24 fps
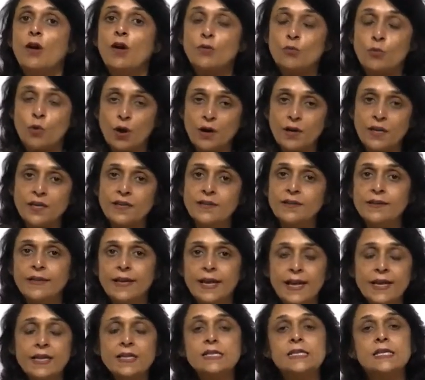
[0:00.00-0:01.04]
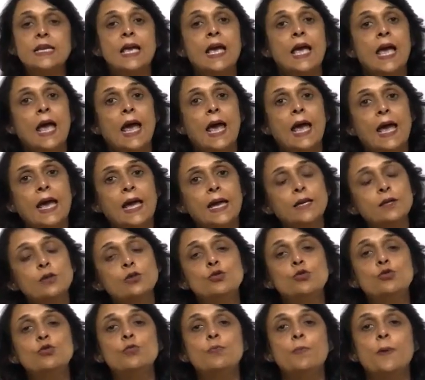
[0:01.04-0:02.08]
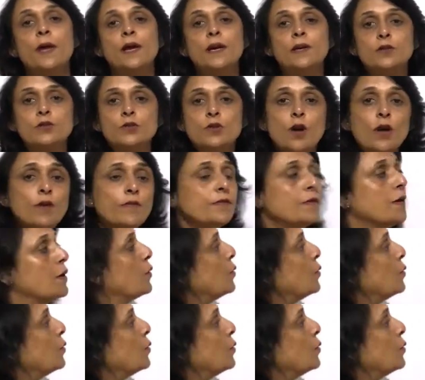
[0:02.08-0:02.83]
or walking legs and two pairs of